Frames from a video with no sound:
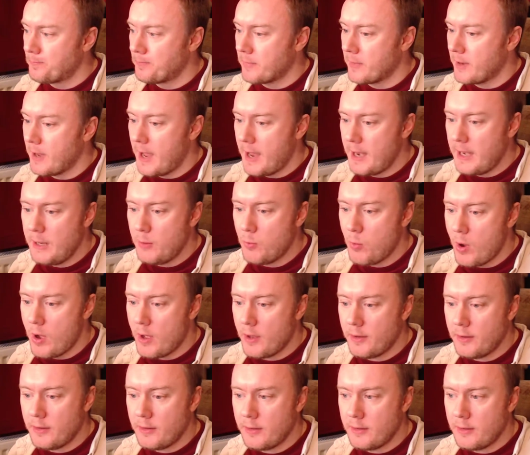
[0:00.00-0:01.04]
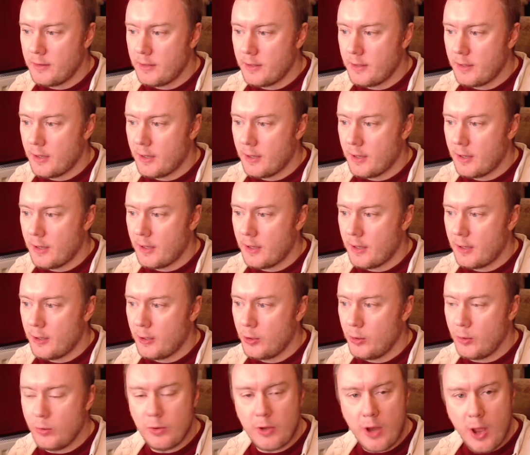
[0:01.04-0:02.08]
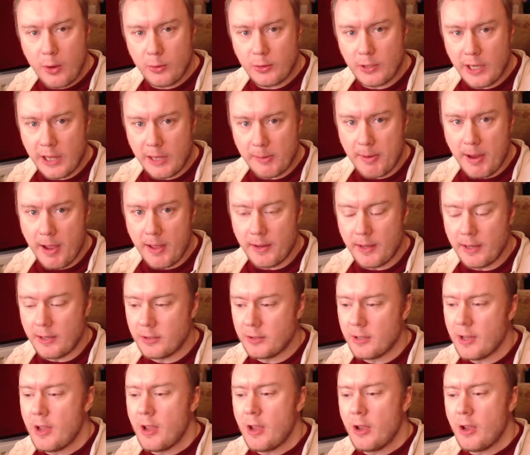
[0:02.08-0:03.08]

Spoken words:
anyone who knows anything about this,